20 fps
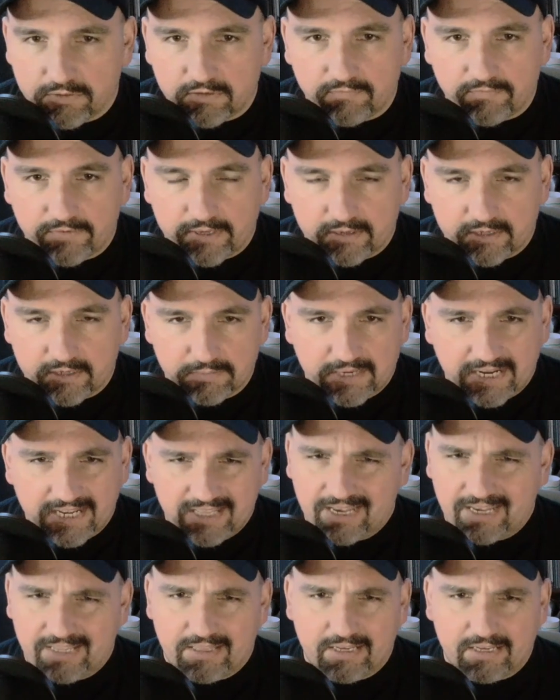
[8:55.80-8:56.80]
and feelings, but
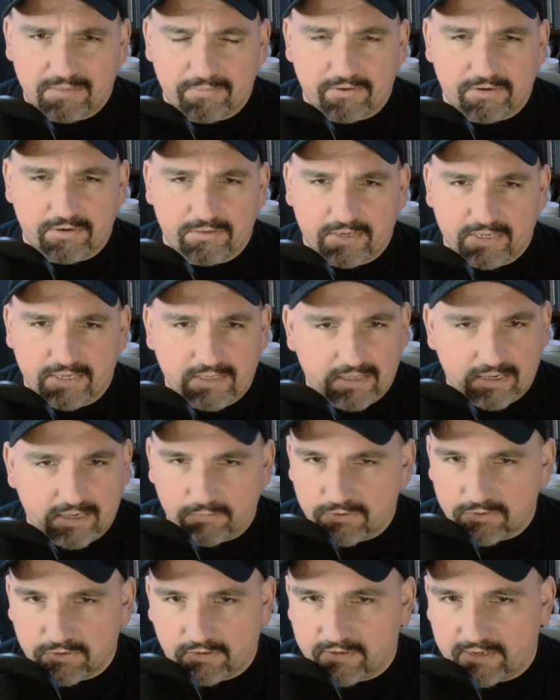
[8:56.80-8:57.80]
I, I liked part two. I didn't think it
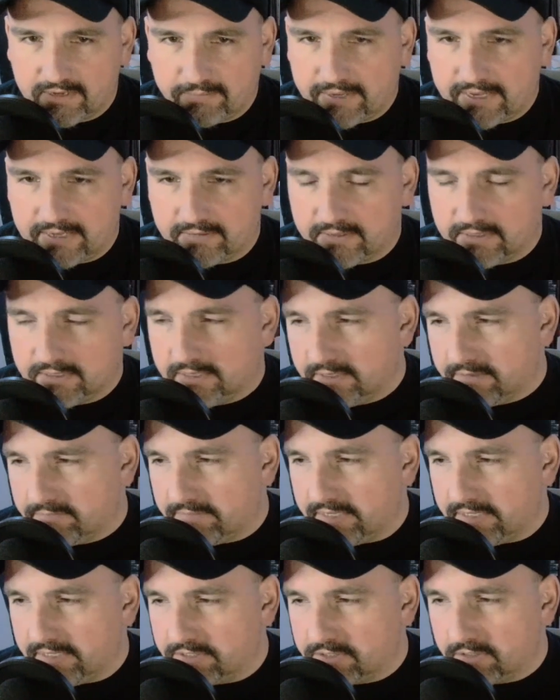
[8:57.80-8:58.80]
was all that bad. I
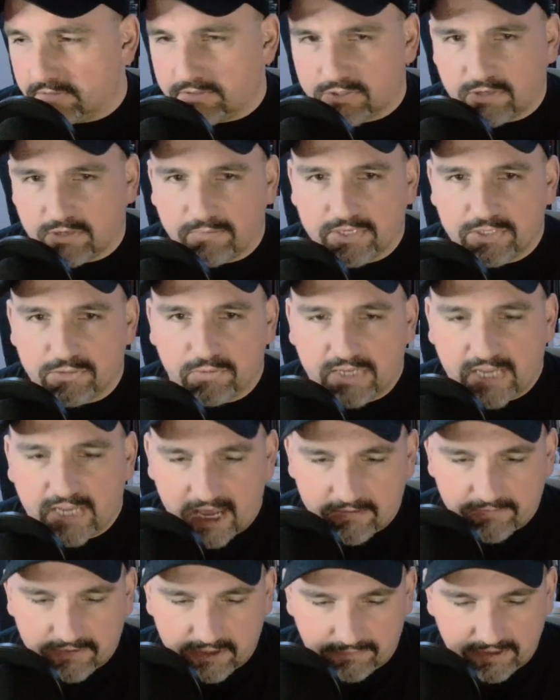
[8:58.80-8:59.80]
mean, there's only so much when you
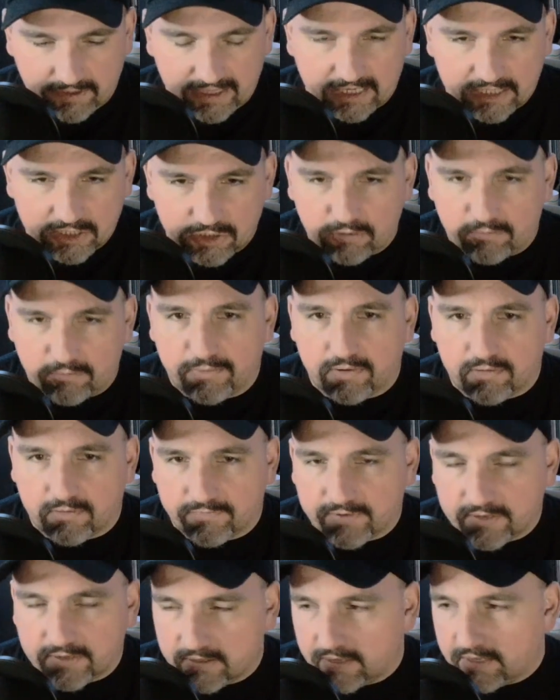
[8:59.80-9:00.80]
have something that's so
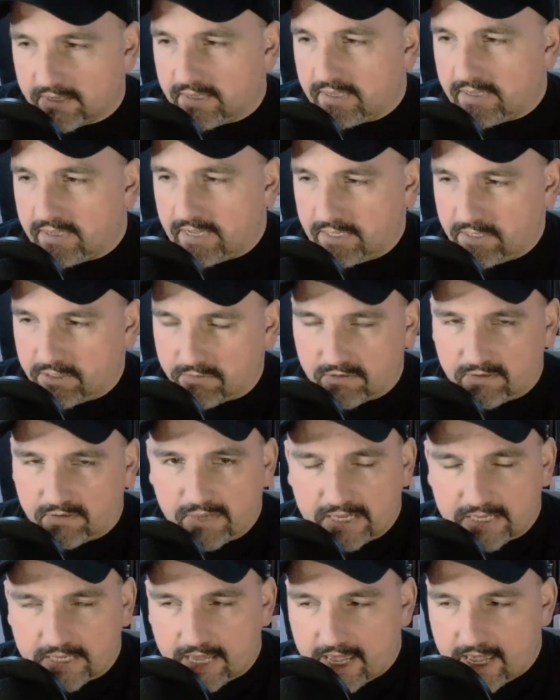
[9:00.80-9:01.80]
perfect and you go to
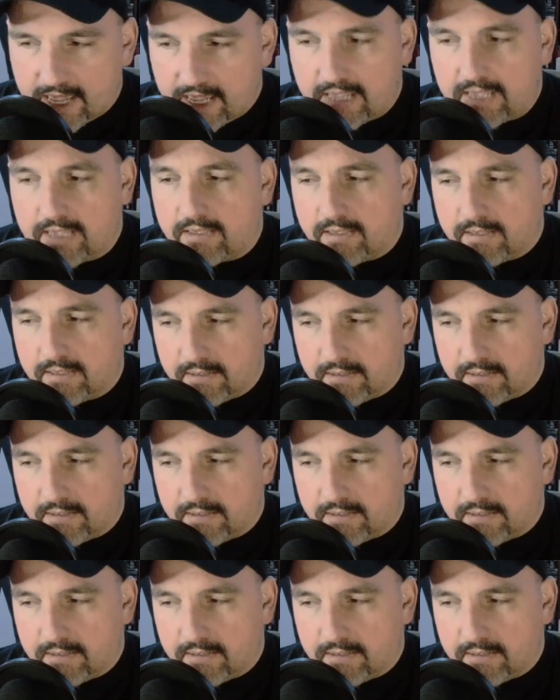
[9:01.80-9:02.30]
make a